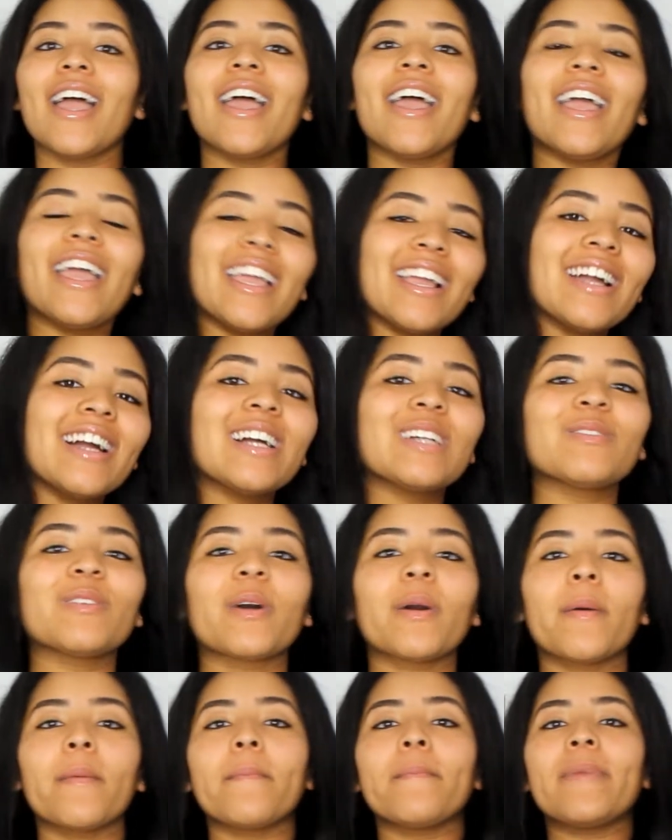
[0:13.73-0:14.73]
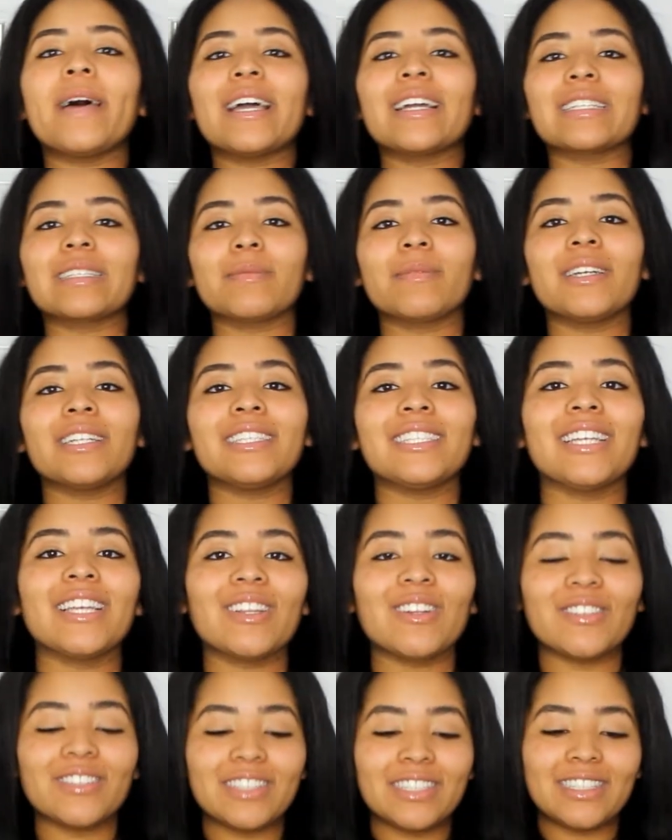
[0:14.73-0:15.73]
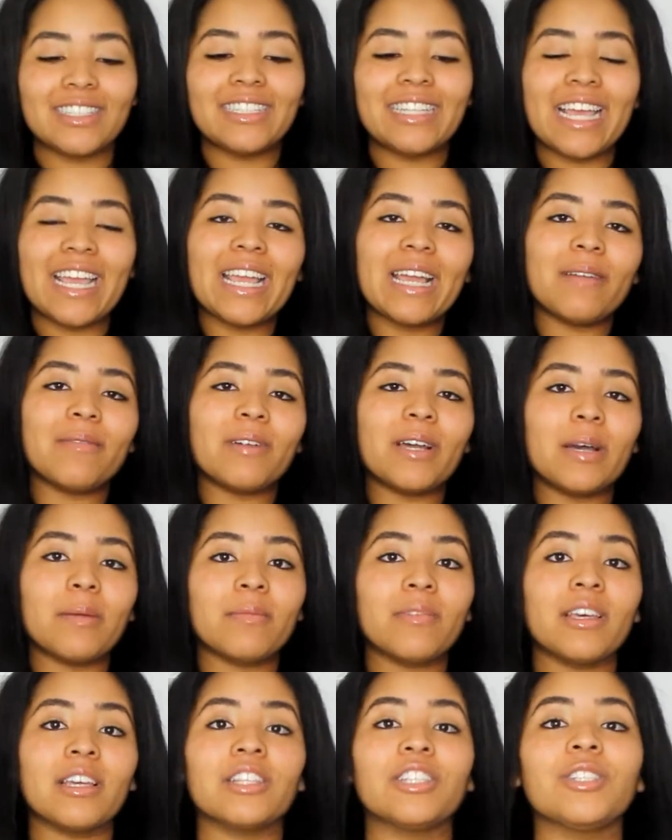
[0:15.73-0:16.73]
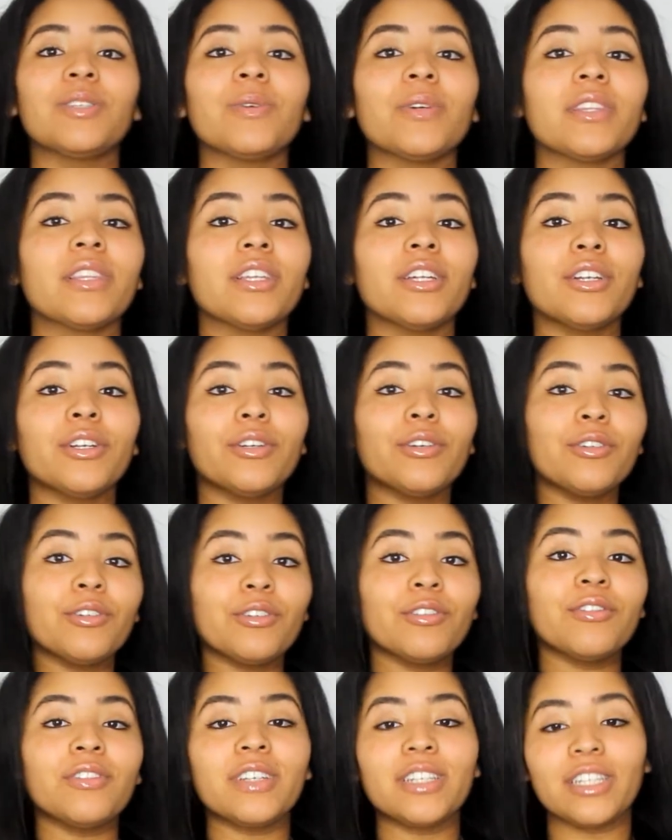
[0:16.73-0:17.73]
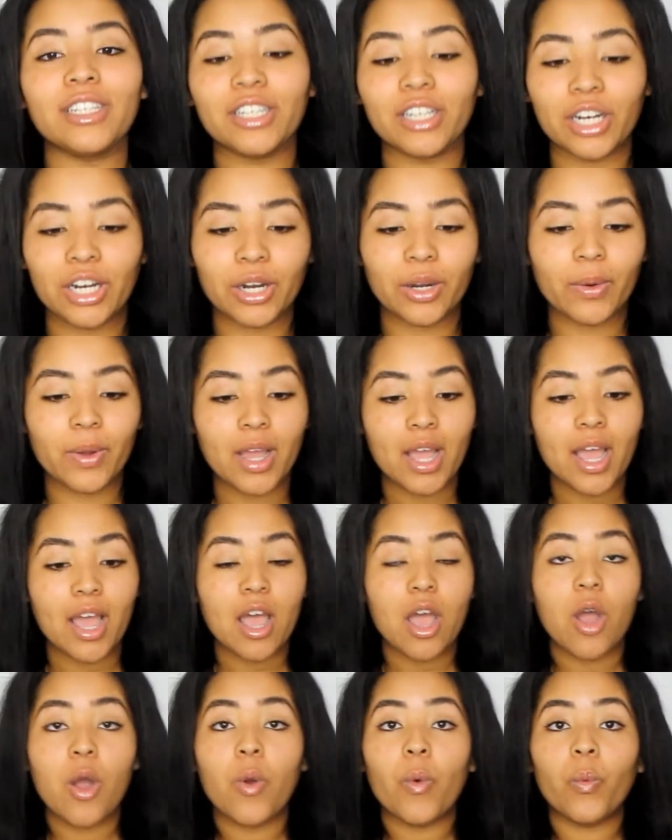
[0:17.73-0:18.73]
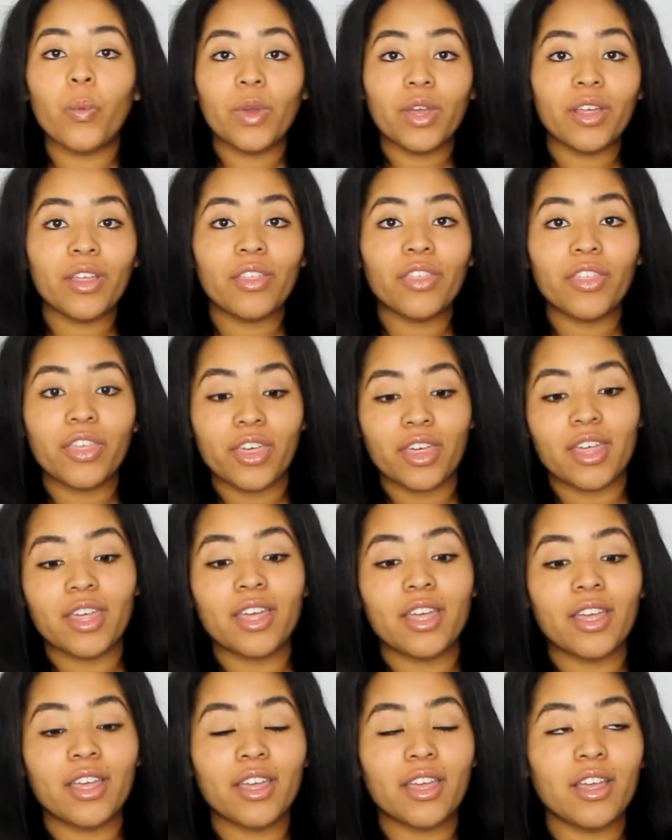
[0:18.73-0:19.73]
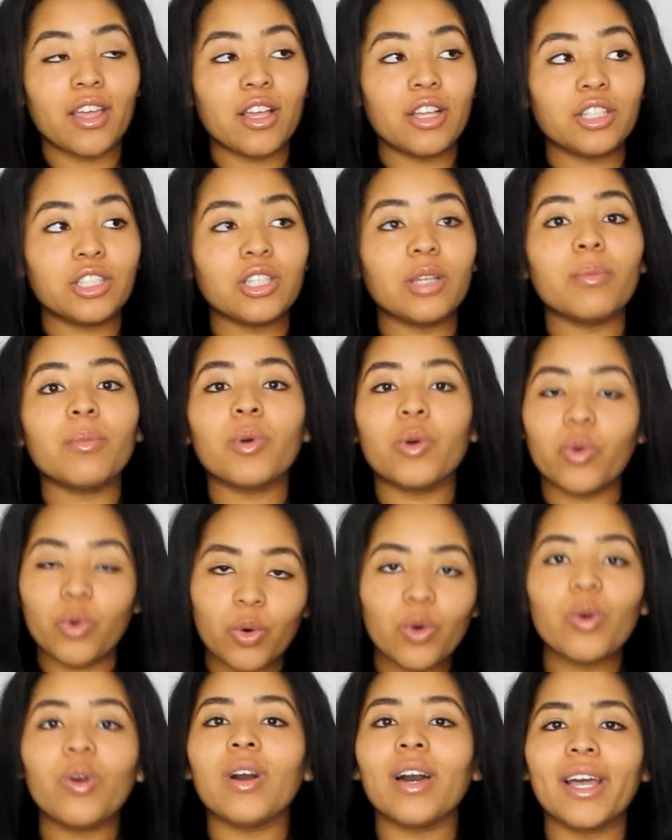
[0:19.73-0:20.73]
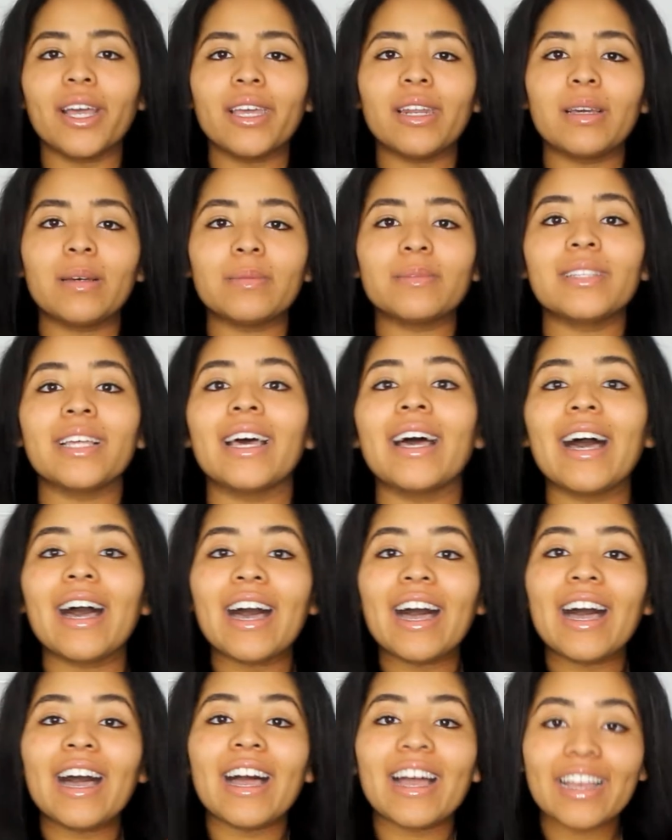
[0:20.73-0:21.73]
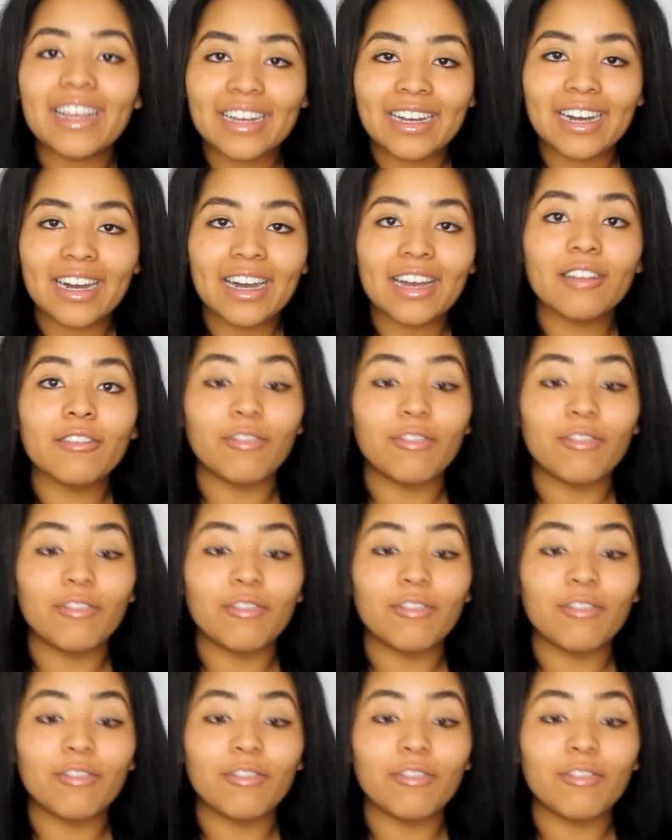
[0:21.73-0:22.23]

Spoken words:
Hey guys, welcome back to my channel. Today I'm coming at you with a new video with some cool items that I got